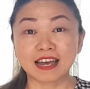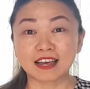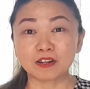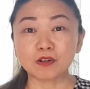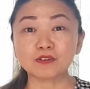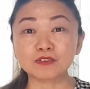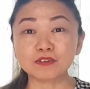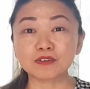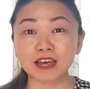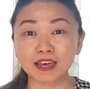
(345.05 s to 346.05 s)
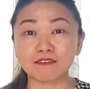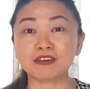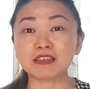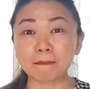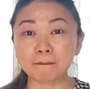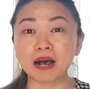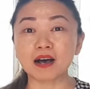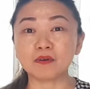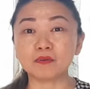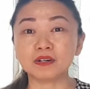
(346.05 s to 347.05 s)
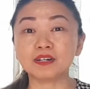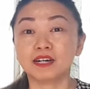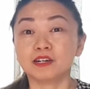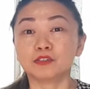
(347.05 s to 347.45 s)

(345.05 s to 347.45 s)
and also having that power